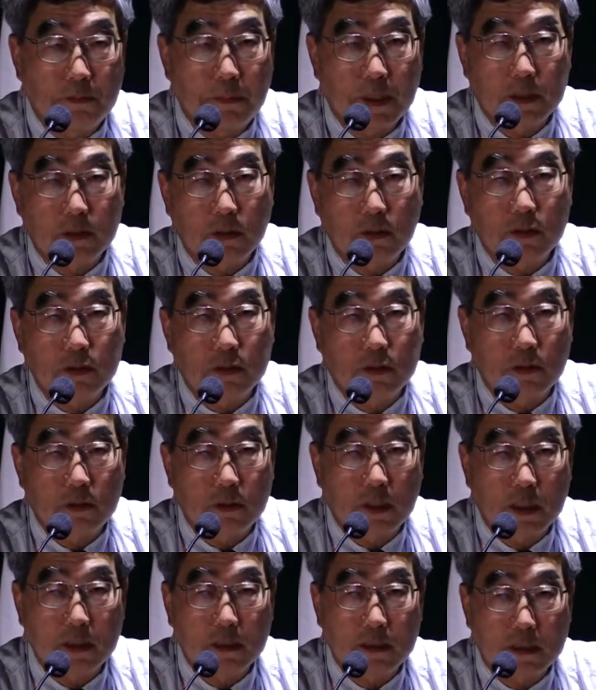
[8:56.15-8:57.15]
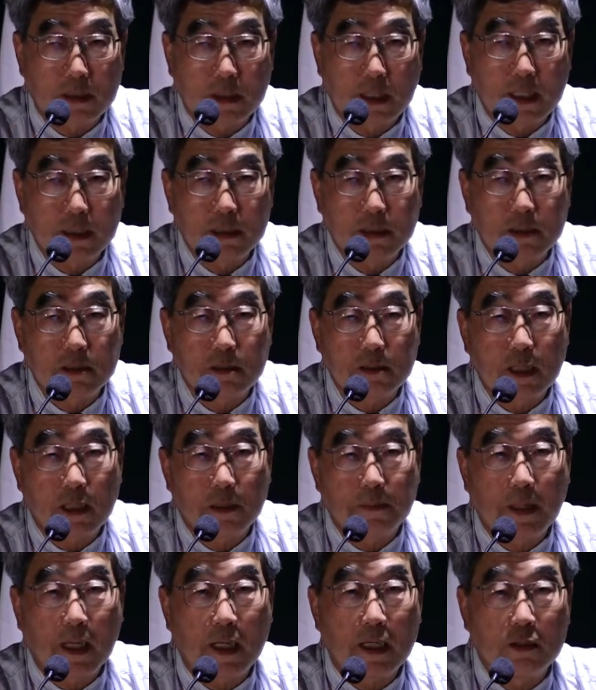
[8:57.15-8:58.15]
but also that it's nice to have
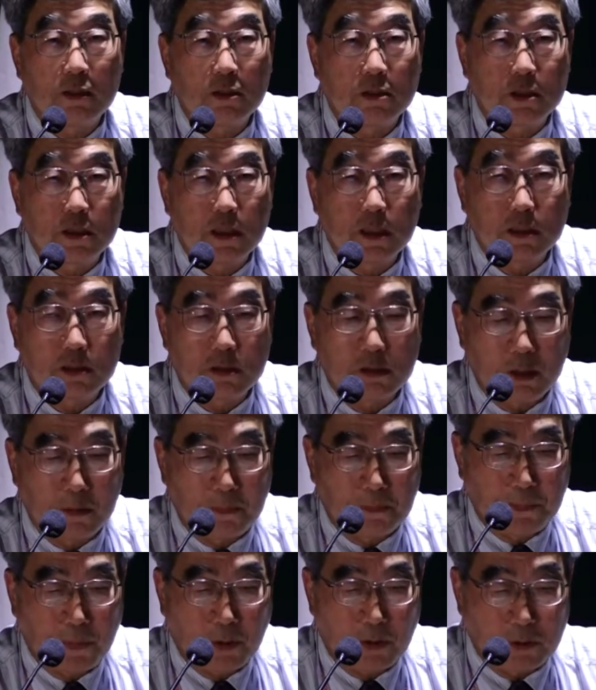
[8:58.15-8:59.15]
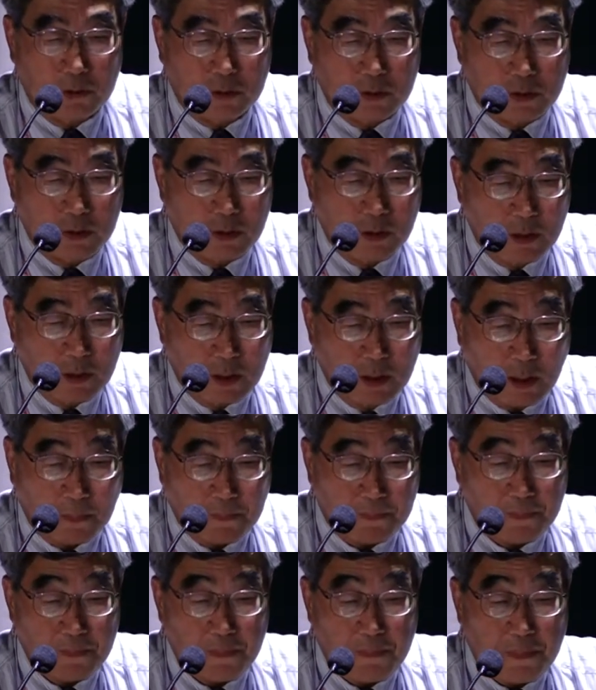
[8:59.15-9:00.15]
a hydrogen to import.
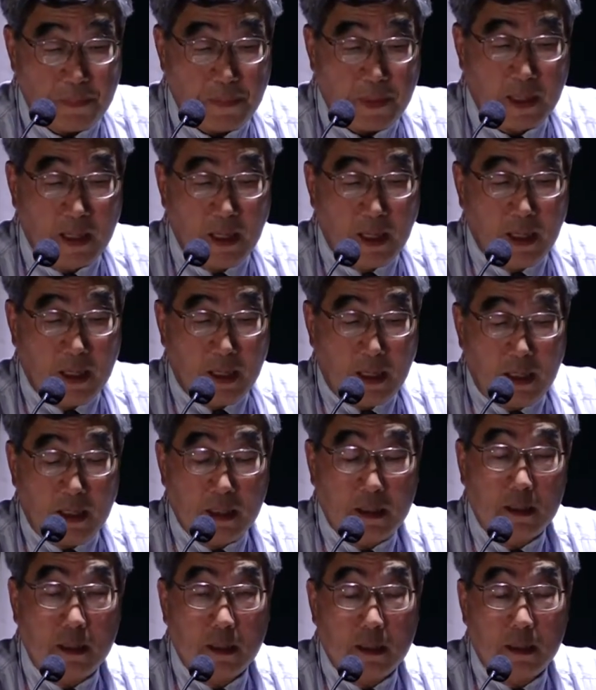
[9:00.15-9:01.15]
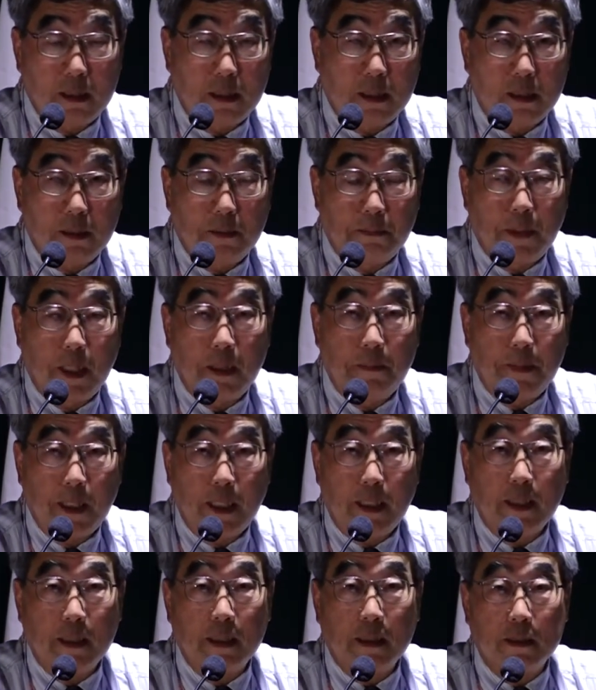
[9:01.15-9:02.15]
And
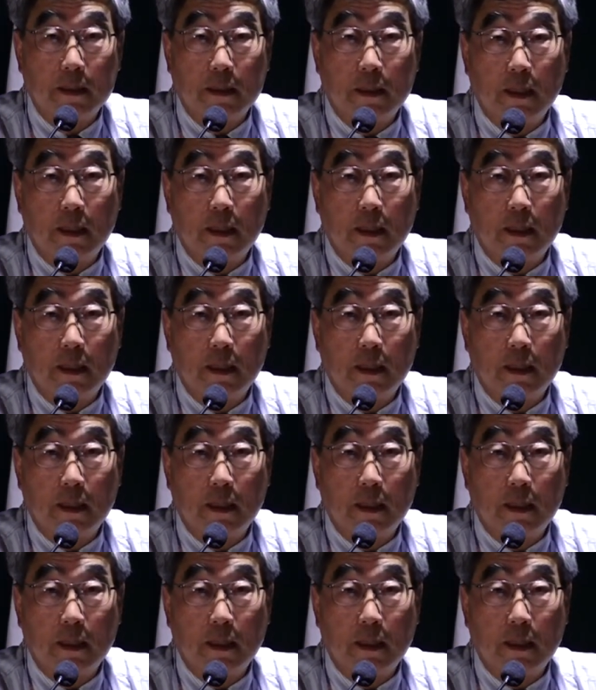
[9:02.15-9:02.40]
maybe that